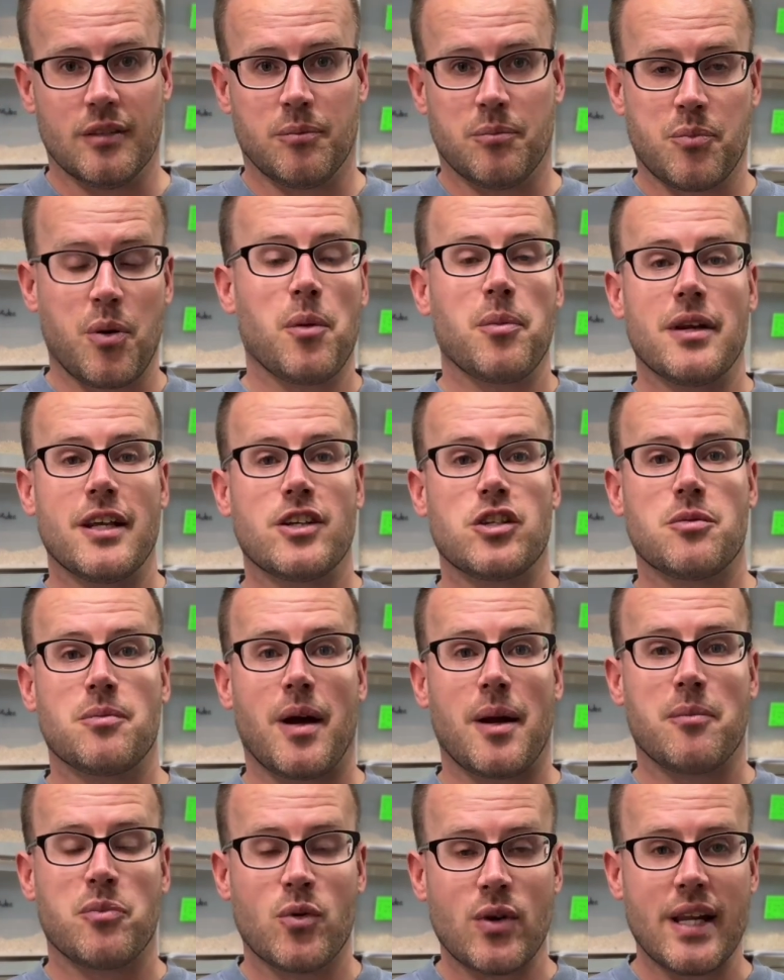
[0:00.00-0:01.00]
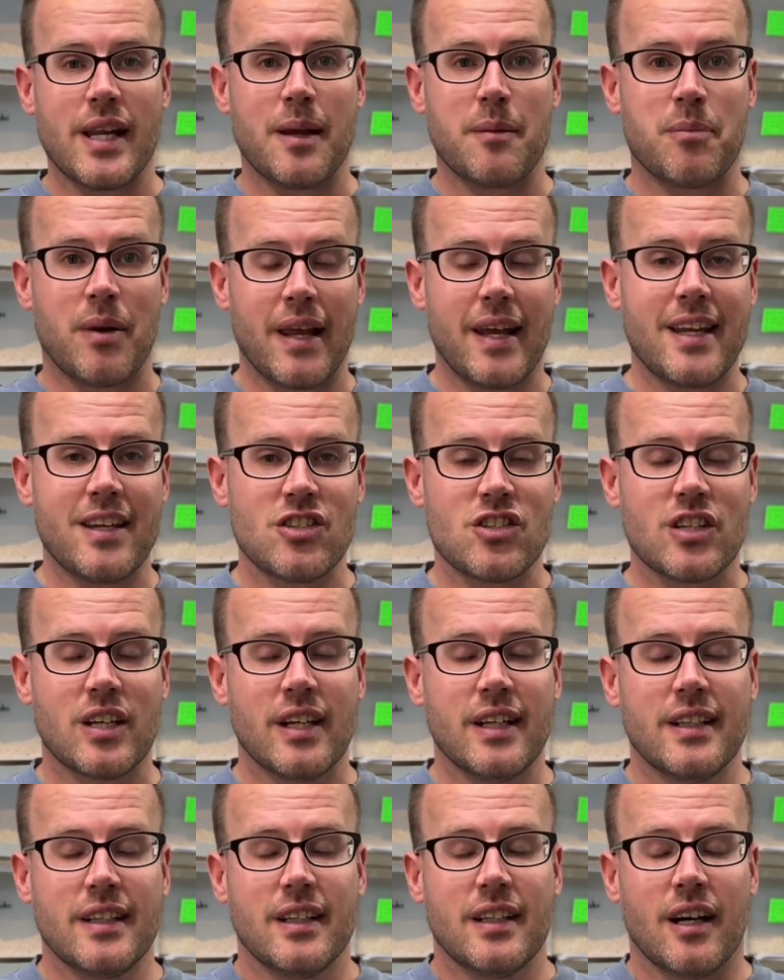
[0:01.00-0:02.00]
publish my breeding plans.
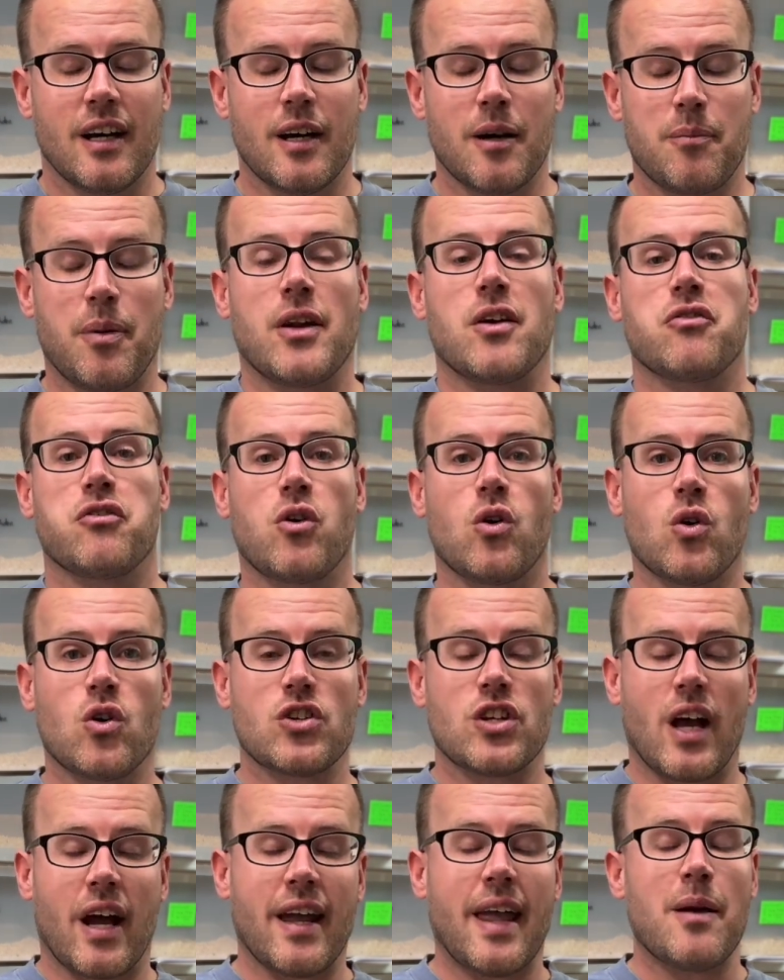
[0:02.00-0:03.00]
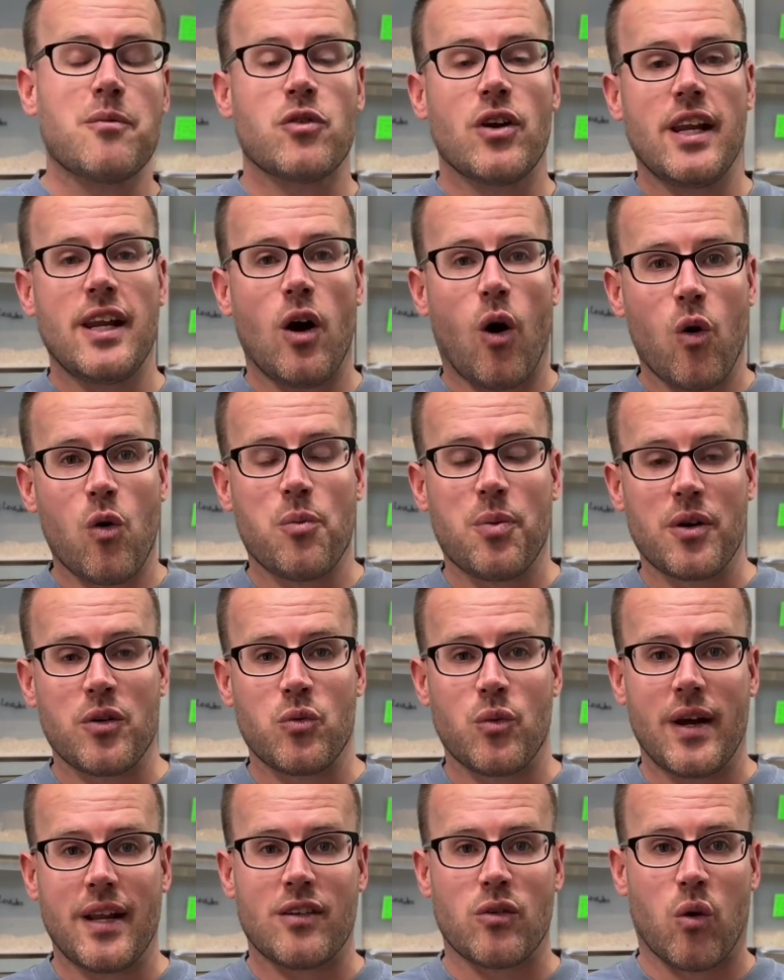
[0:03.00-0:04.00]
But of course, I am really open
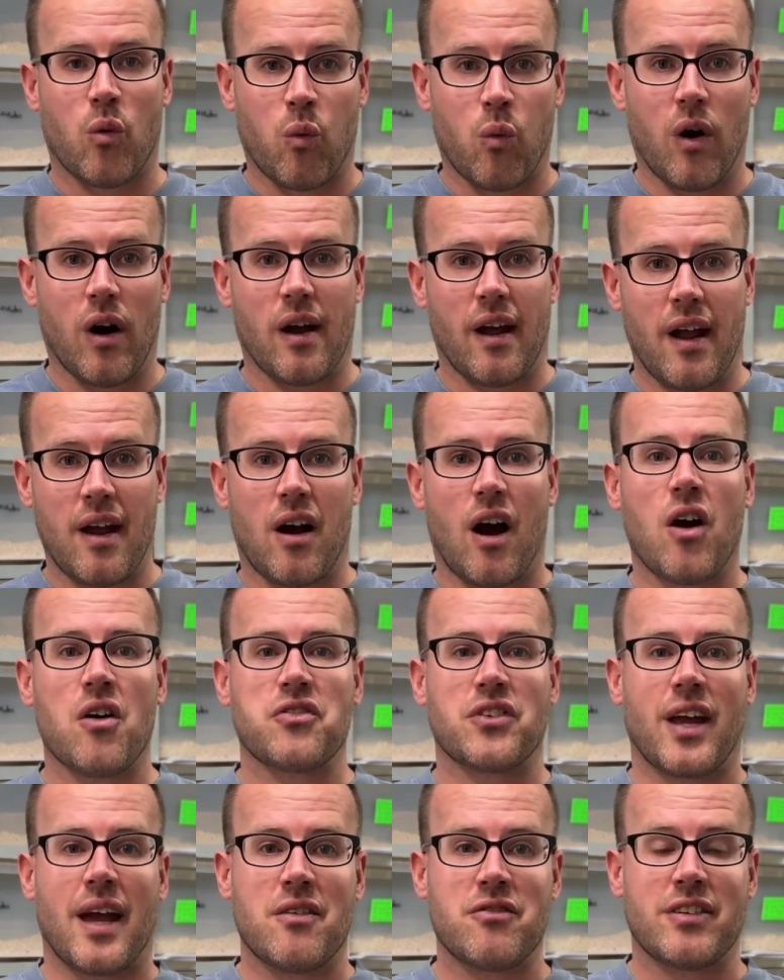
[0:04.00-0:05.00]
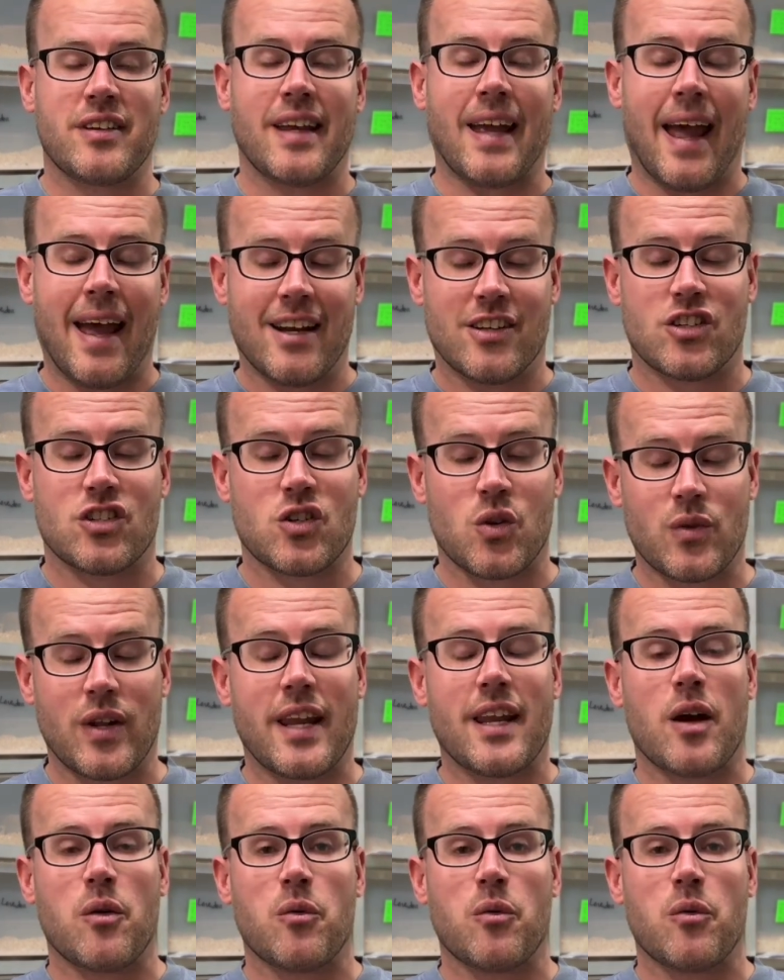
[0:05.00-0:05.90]
with after everything hatched. So then I